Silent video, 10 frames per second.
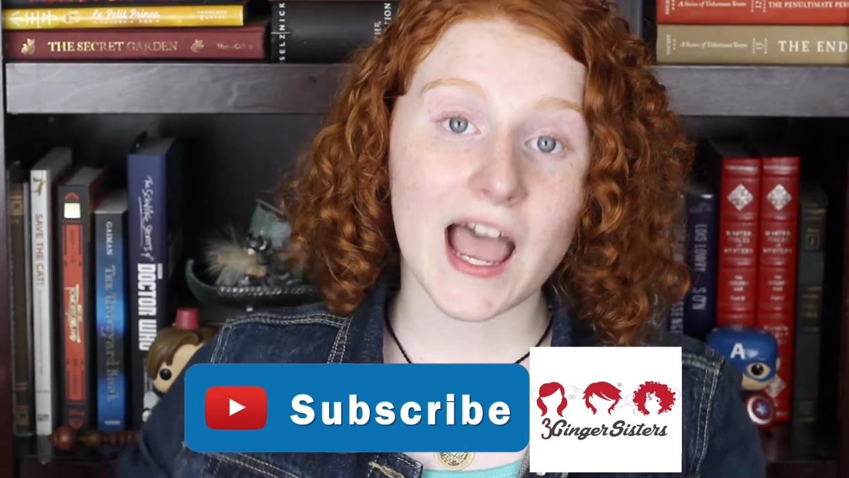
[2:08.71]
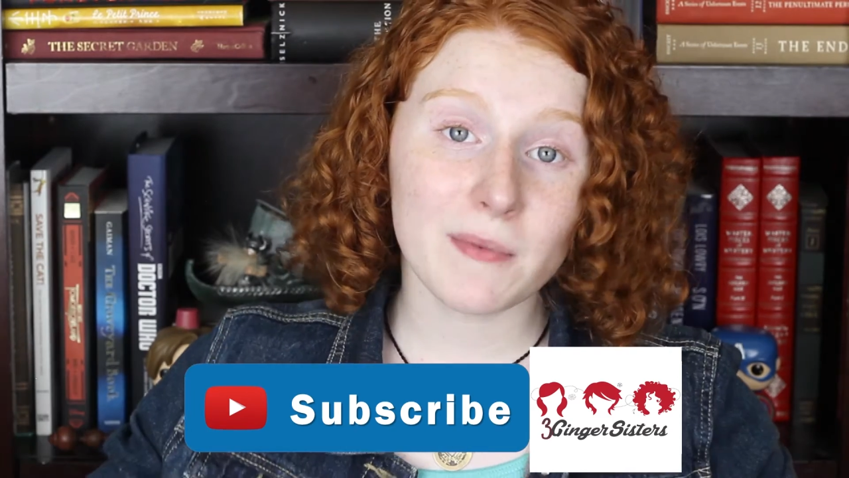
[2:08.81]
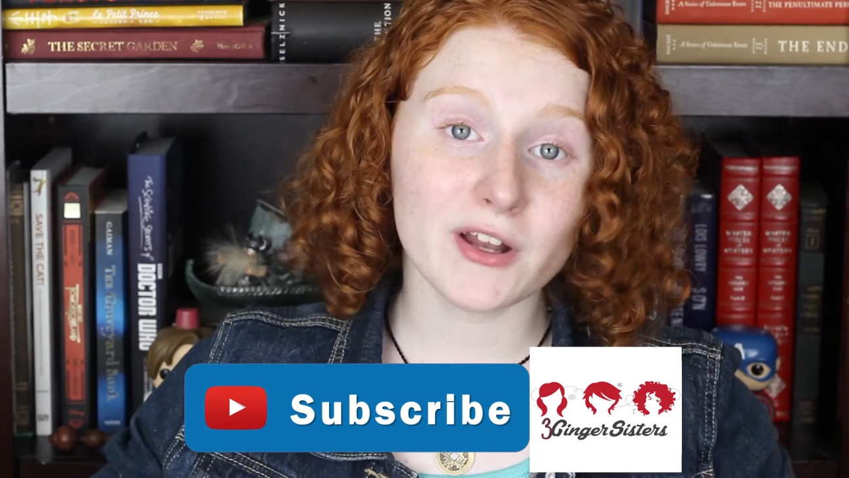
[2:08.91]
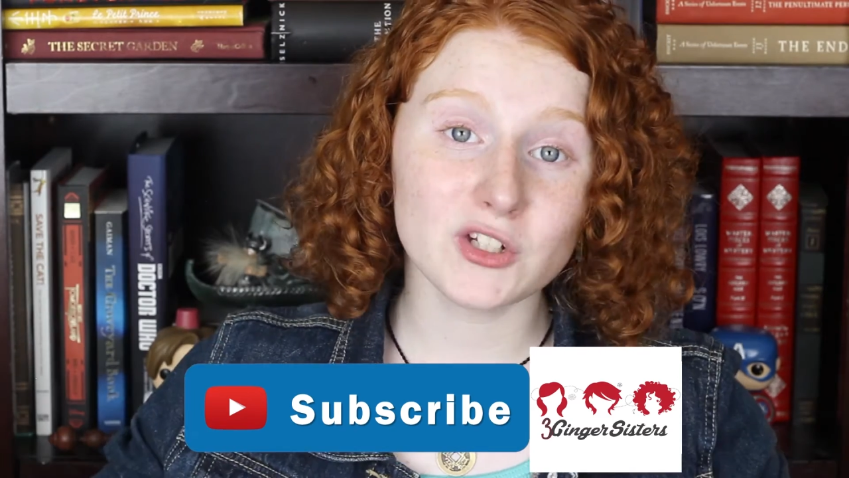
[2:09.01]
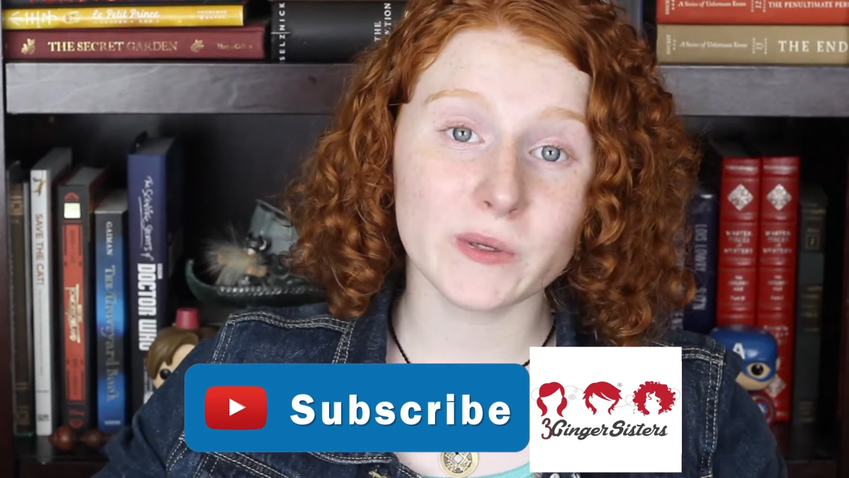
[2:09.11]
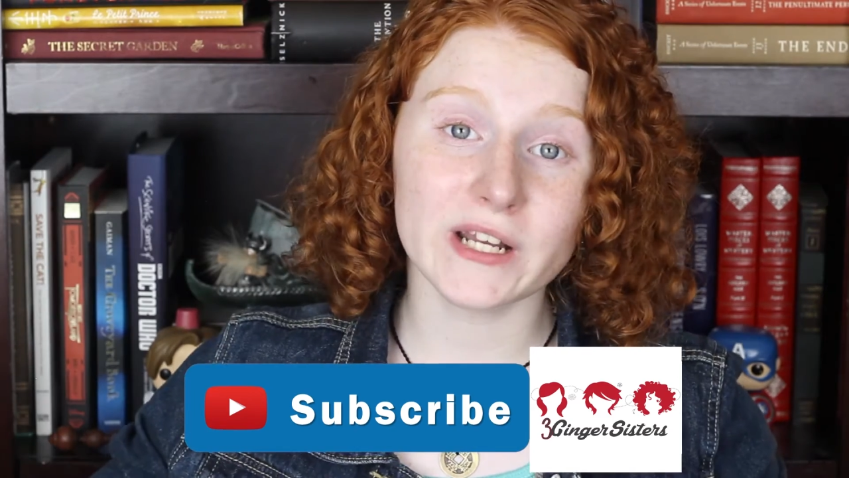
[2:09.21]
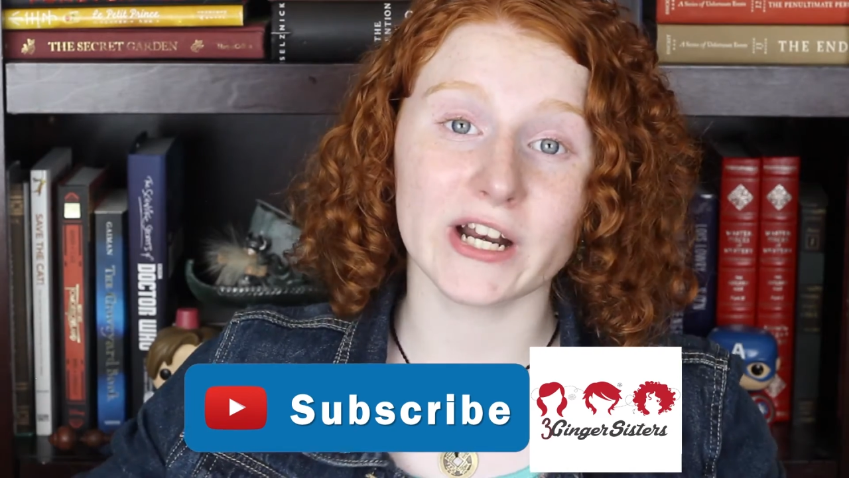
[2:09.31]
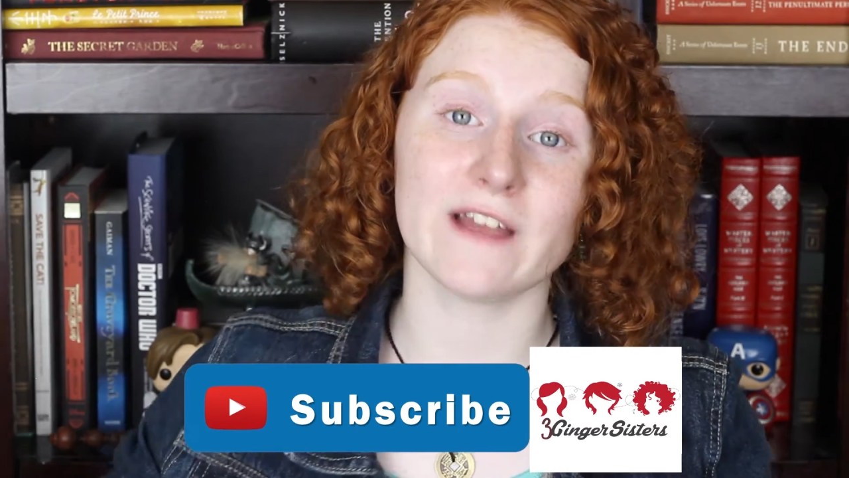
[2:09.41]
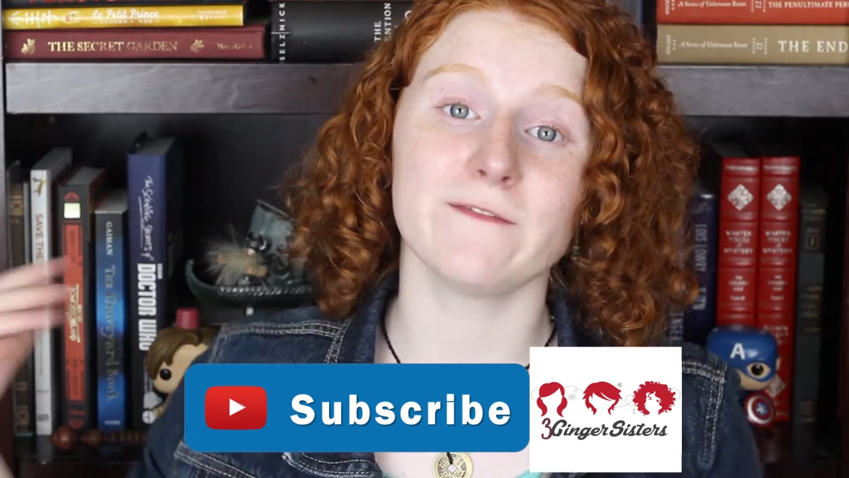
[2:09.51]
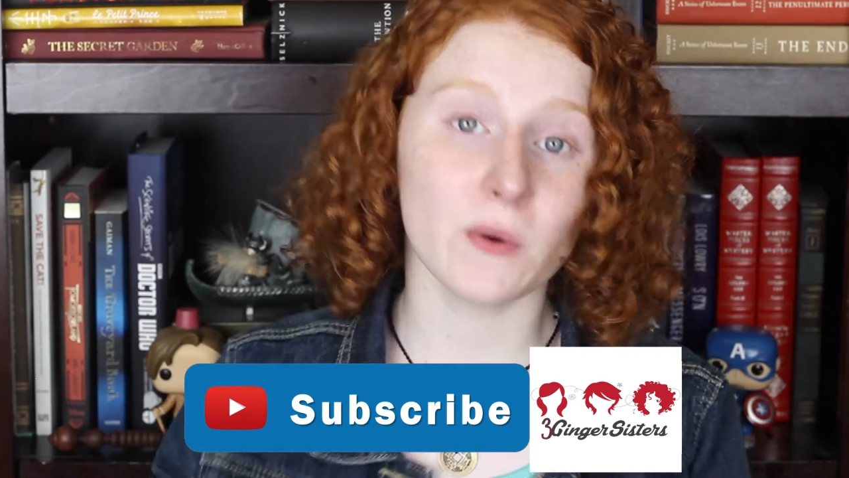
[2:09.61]
I'm on
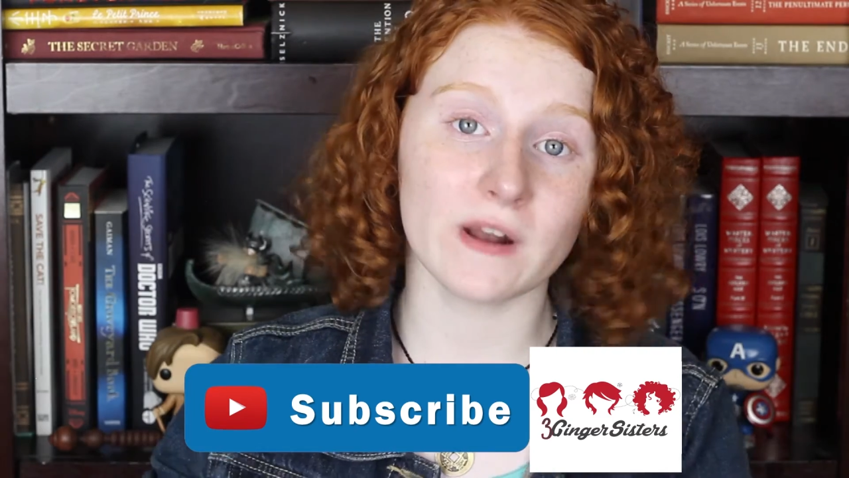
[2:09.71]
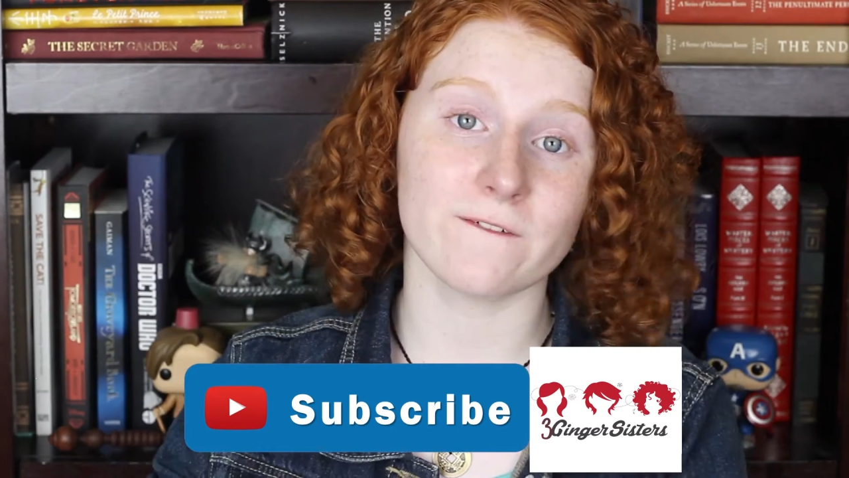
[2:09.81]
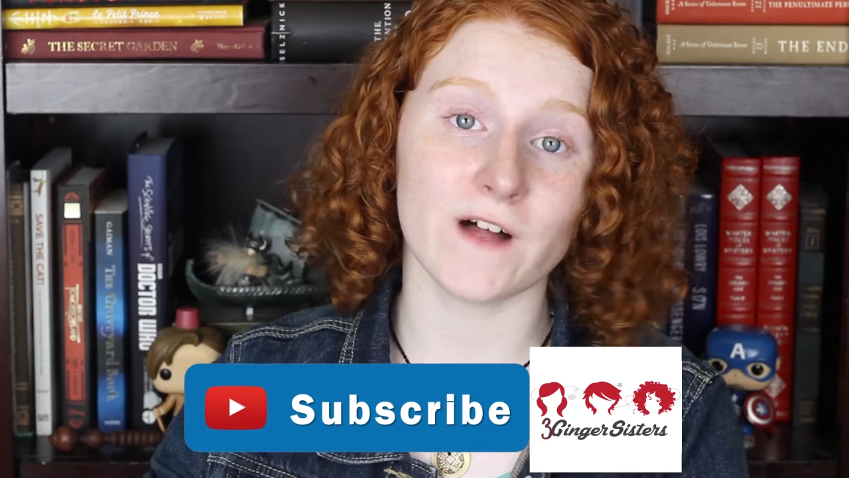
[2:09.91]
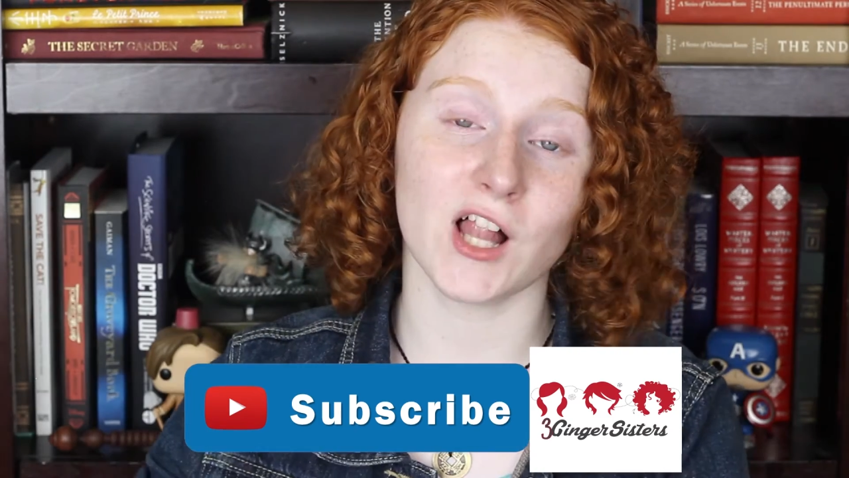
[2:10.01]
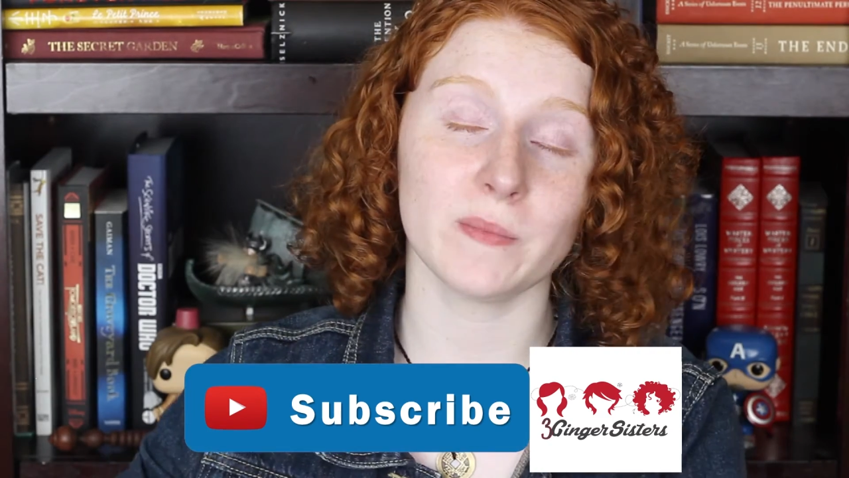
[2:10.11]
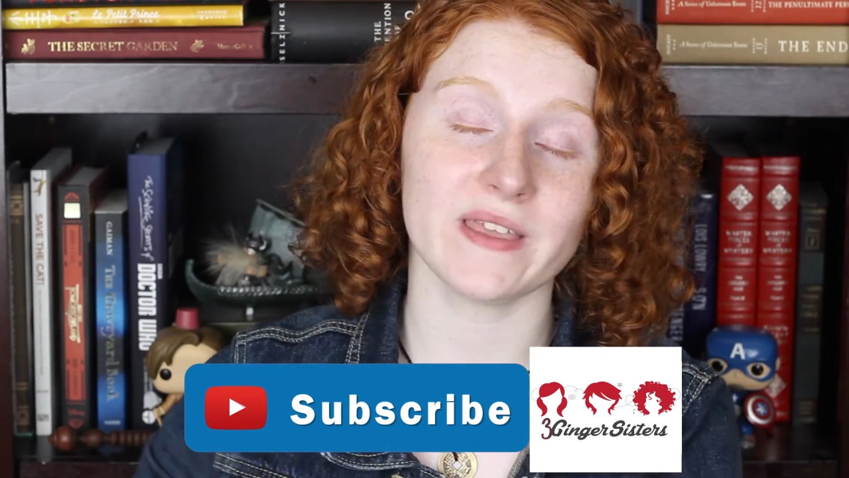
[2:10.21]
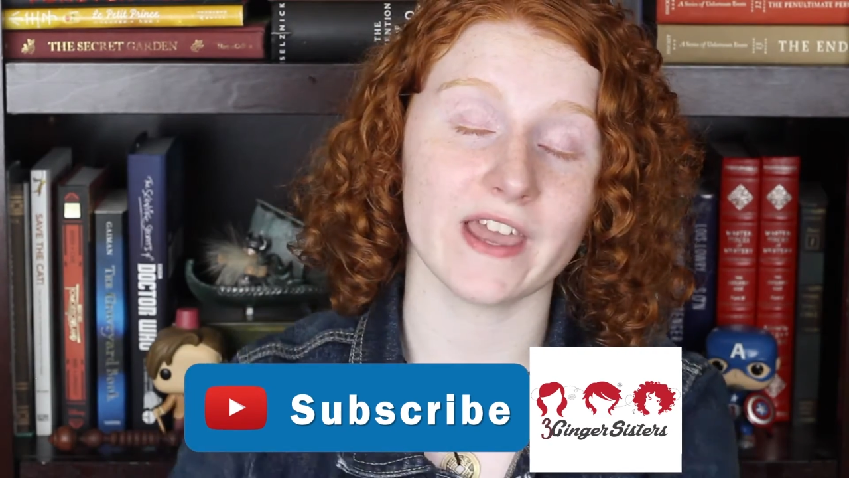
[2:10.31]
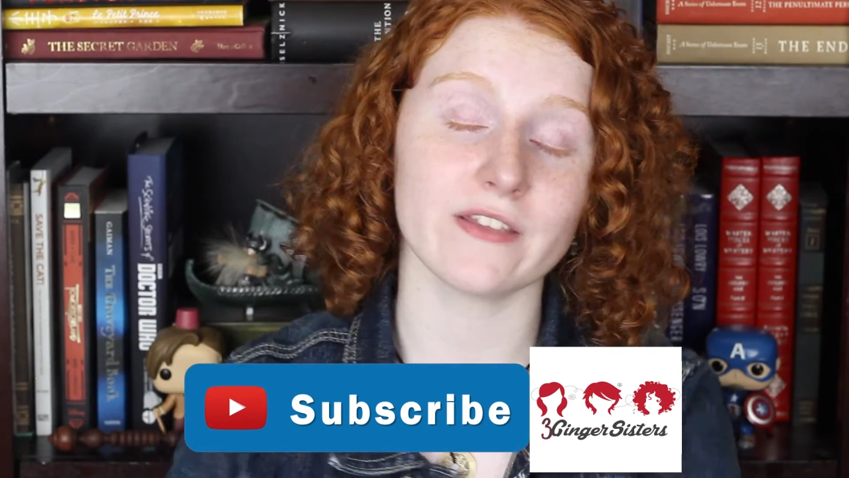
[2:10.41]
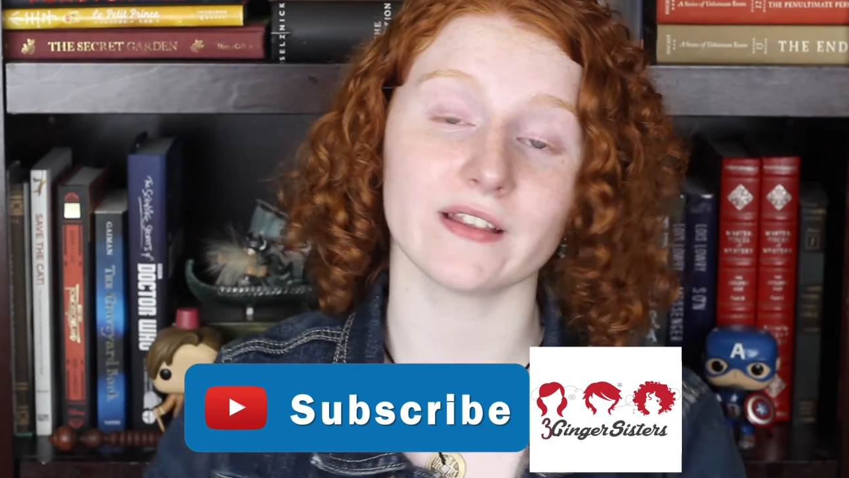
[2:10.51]
Twitter. If you want to follow me there,